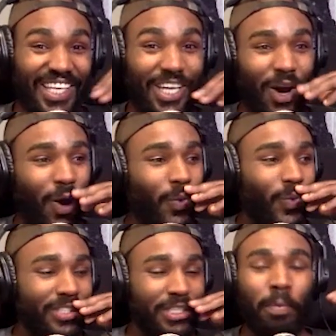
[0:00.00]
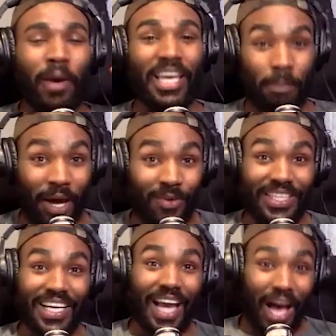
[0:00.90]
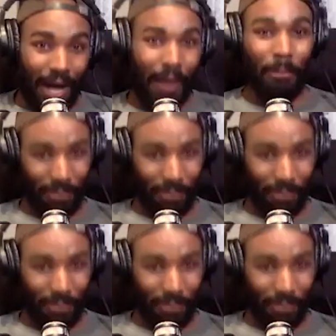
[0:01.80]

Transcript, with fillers: "Yo, Spike about to come."